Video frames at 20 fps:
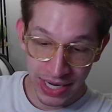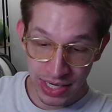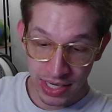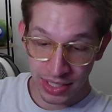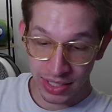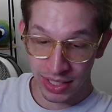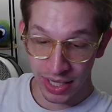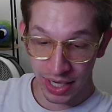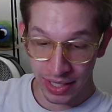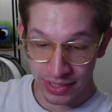a
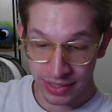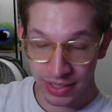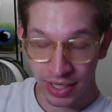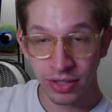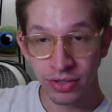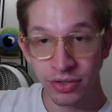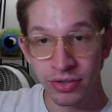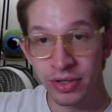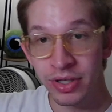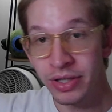guest
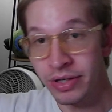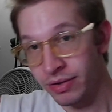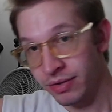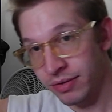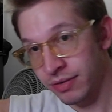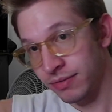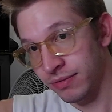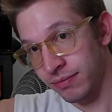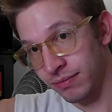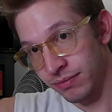entry.
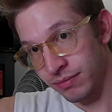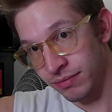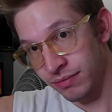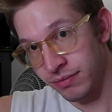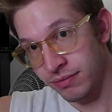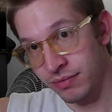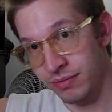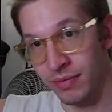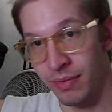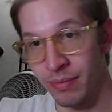
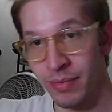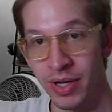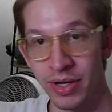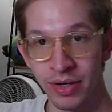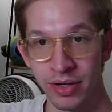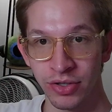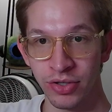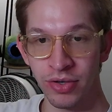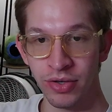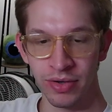I'm not going
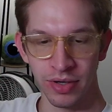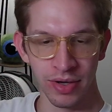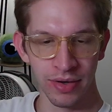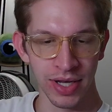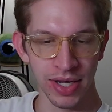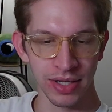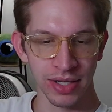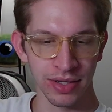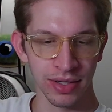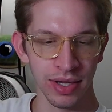to show you. Oh yeah,
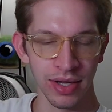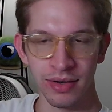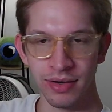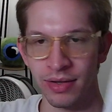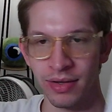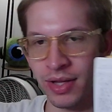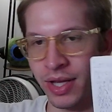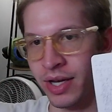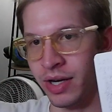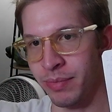it's that
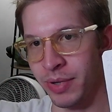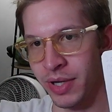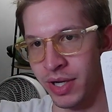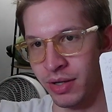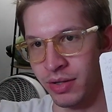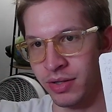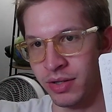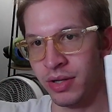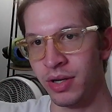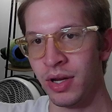lighter
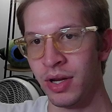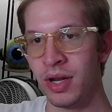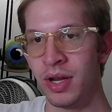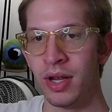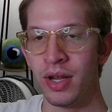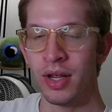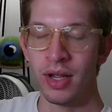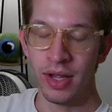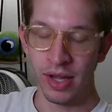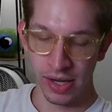page.
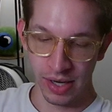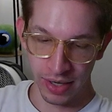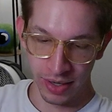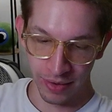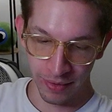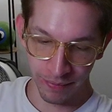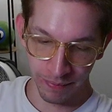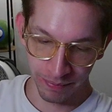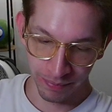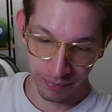
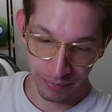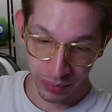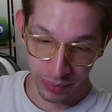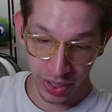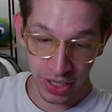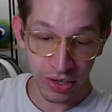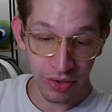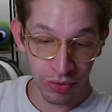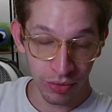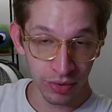
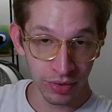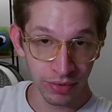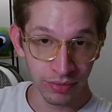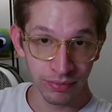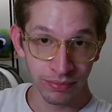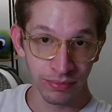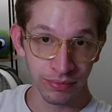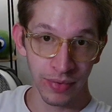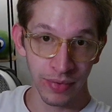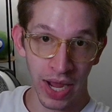Pretty cool.
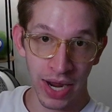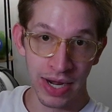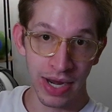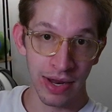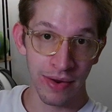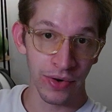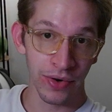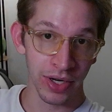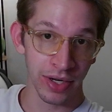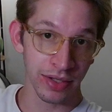I
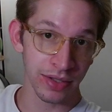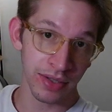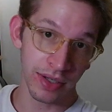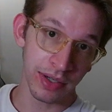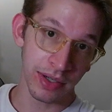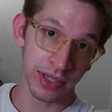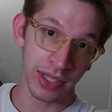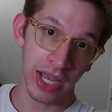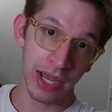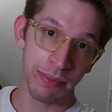never
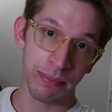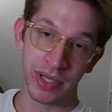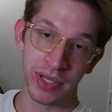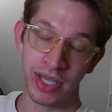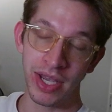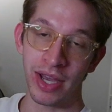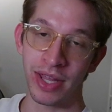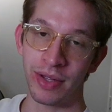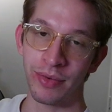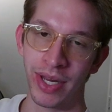considered that, but
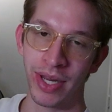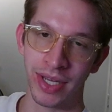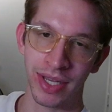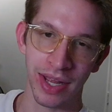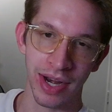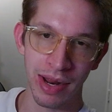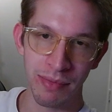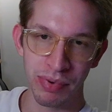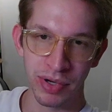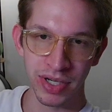yeah, they were like, "Can
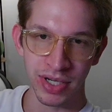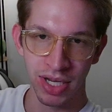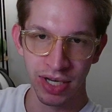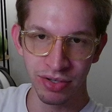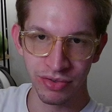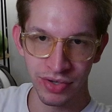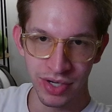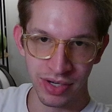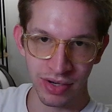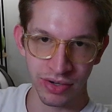I put an
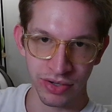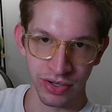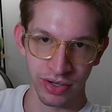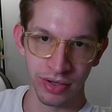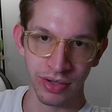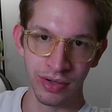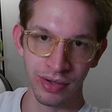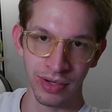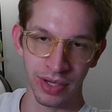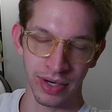entry in your
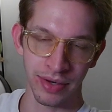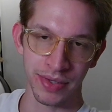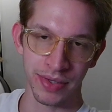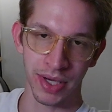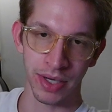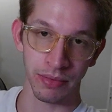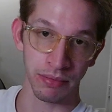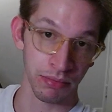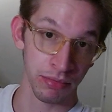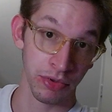journal?" And I was like,
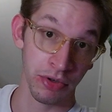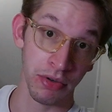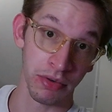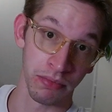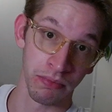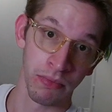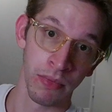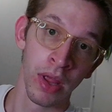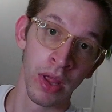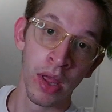"Sure."
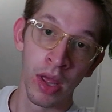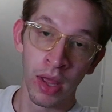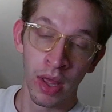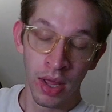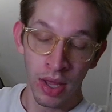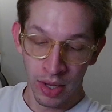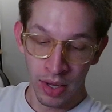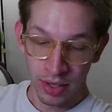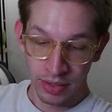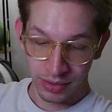
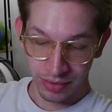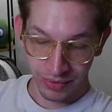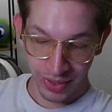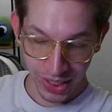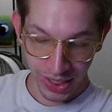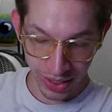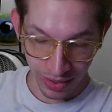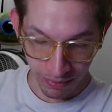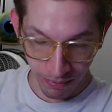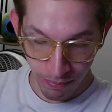So they
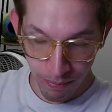did,